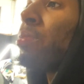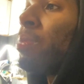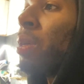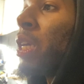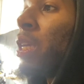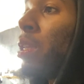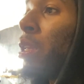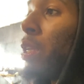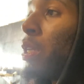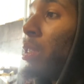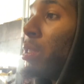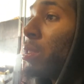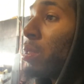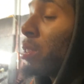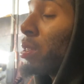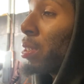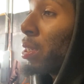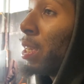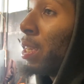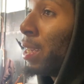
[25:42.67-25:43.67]
man,
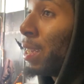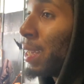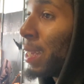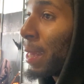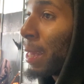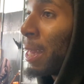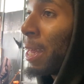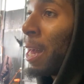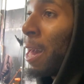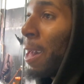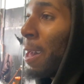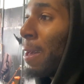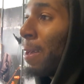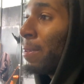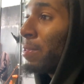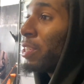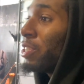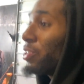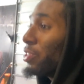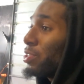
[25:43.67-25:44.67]

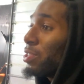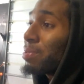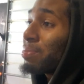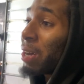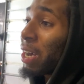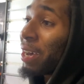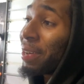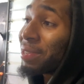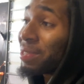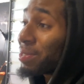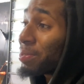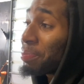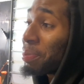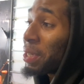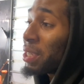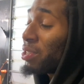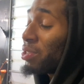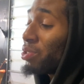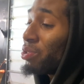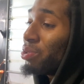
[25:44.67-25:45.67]
this is just my honest
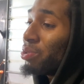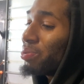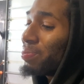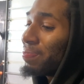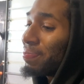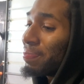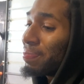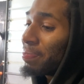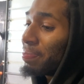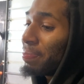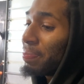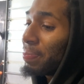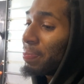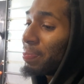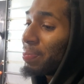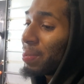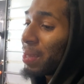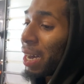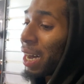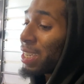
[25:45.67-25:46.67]
opinion.
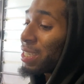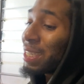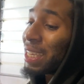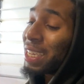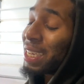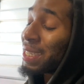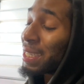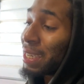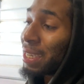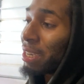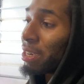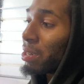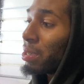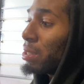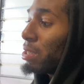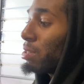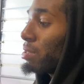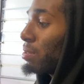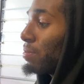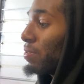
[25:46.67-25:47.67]
I think I said it
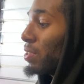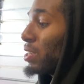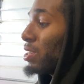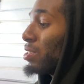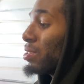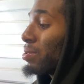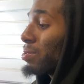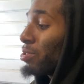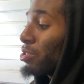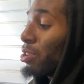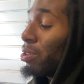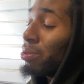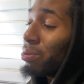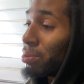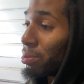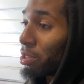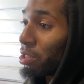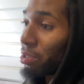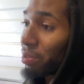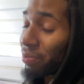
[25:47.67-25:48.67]
earlier in the video. Don't
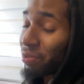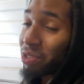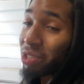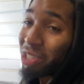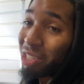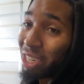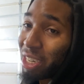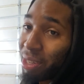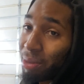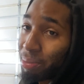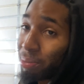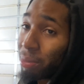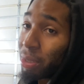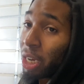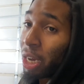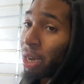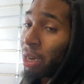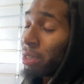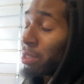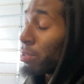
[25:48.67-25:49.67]
look for cheap.
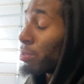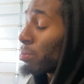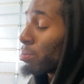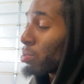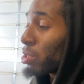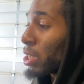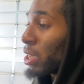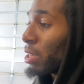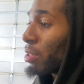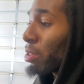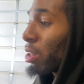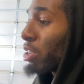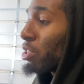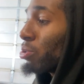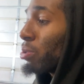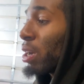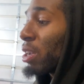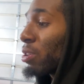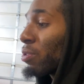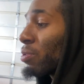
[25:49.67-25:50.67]
You know what I'm saying? Like, you
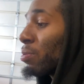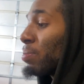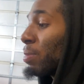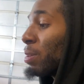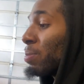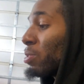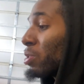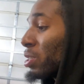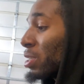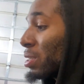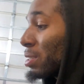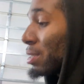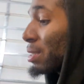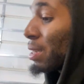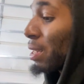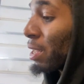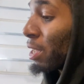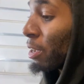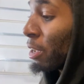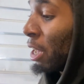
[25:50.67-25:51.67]
got to remember, this is
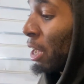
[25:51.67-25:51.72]
like,